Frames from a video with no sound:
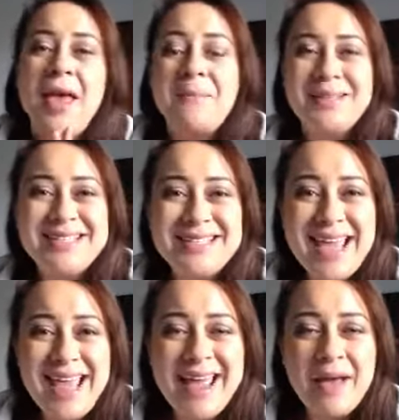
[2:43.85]
But
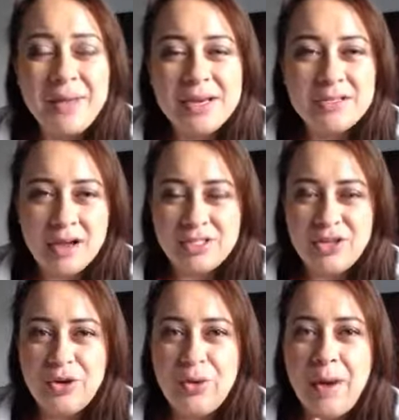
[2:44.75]
today, I'm going to talk
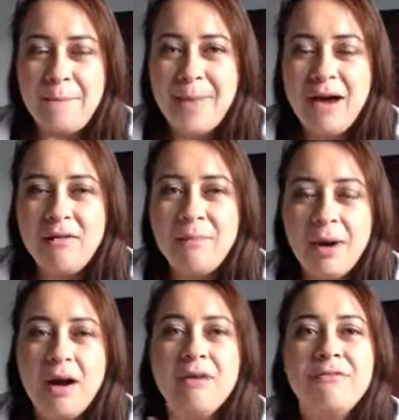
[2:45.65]
to you about
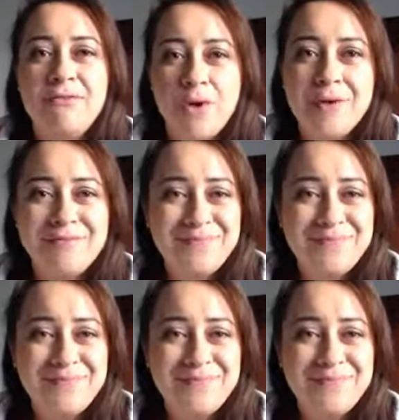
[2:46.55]
part 4.